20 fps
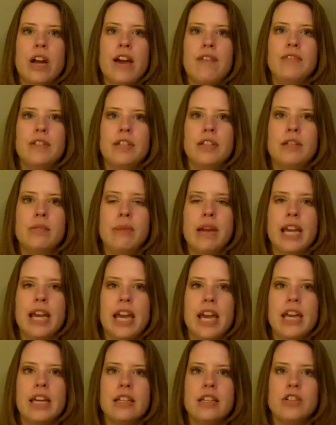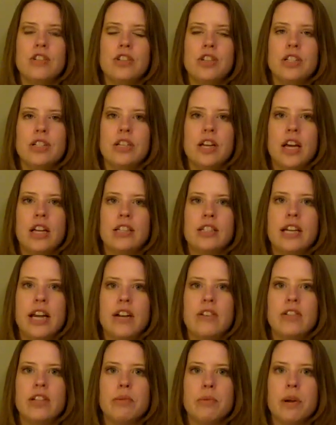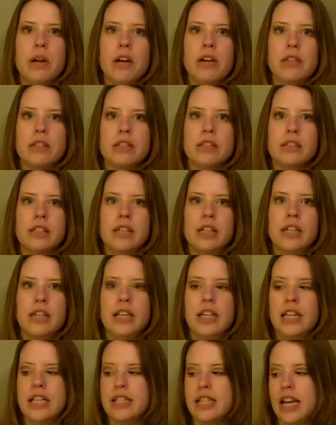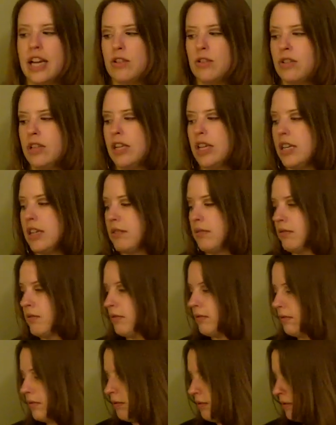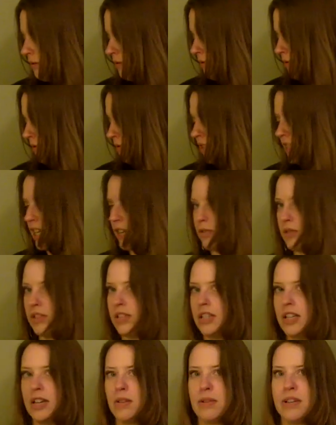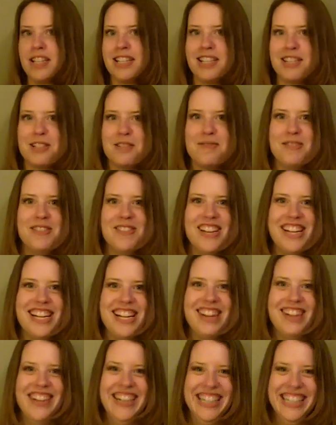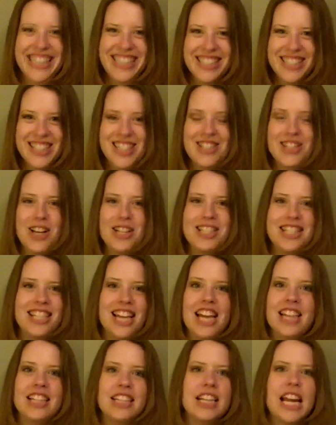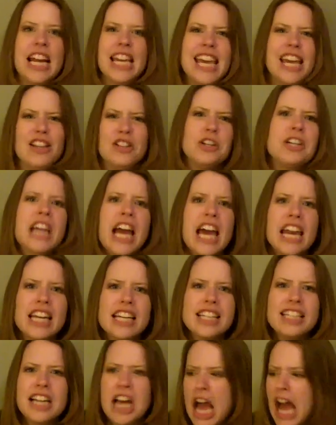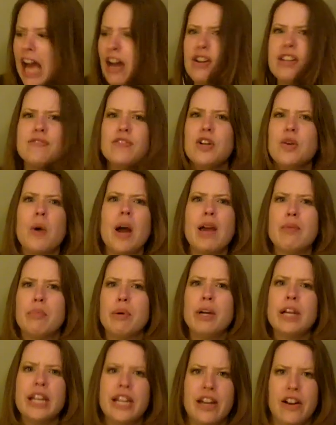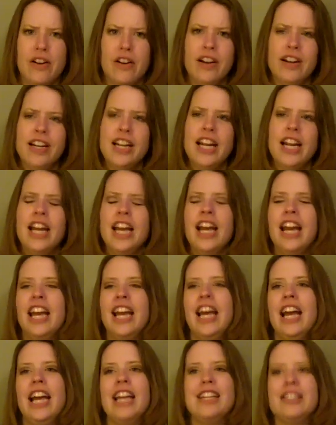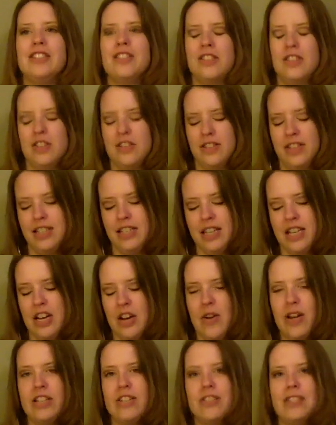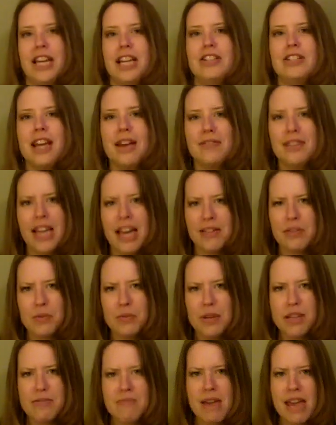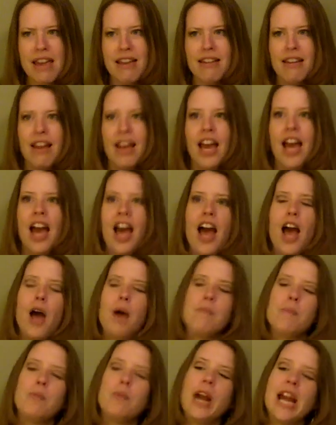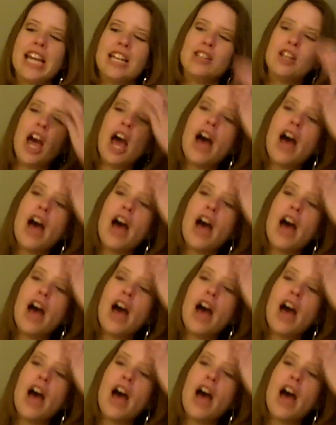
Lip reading: grafted to my hand, and she's not entirely wrong. It's actually sitting right next to me right now. It's on silent. I can't look at it. I don't even know why I put it here. It's just, I just have to have it with me. Right.